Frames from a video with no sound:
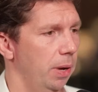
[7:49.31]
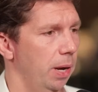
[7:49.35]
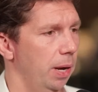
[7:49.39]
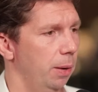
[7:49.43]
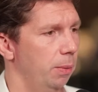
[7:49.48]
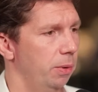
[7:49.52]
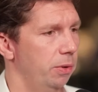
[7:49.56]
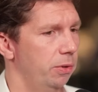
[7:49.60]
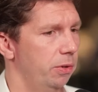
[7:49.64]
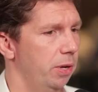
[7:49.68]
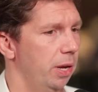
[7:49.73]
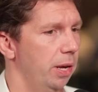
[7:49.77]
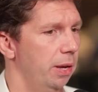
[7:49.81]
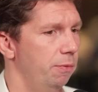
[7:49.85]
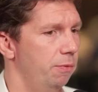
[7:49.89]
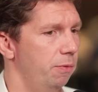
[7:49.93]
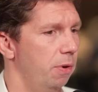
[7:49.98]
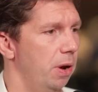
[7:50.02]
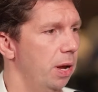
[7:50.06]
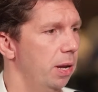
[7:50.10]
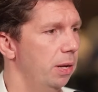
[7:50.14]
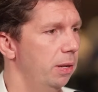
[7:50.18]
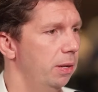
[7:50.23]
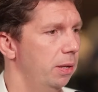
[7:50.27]
I would say
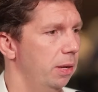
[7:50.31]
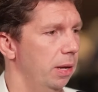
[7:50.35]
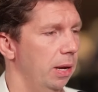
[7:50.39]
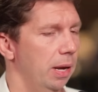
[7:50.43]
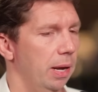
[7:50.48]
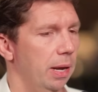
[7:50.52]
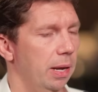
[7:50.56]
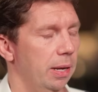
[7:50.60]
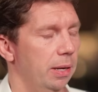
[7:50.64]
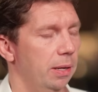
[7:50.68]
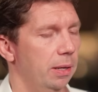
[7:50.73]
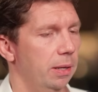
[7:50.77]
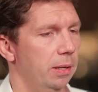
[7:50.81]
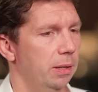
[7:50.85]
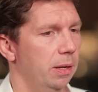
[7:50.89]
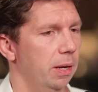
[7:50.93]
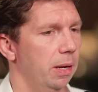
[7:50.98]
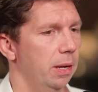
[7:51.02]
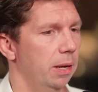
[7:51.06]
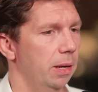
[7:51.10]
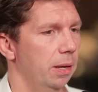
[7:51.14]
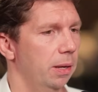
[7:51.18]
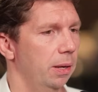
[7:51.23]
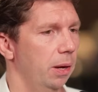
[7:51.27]
Fred and
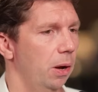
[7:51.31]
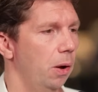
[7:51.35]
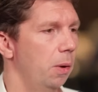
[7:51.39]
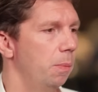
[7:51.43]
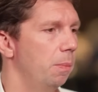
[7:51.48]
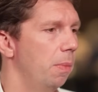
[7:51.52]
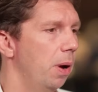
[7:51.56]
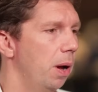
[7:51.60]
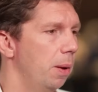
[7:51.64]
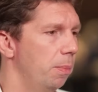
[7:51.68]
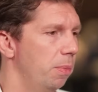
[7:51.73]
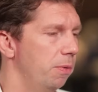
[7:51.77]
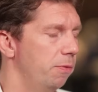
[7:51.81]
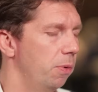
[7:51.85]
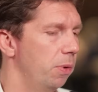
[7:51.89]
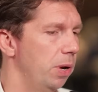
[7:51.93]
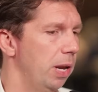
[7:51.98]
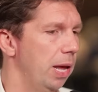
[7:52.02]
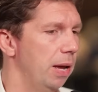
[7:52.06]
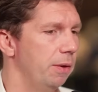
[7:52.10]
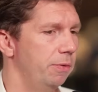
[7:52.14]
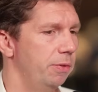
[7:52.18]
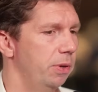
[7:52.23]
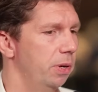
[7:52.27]
Otmar before he
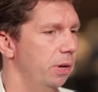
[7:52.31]
left,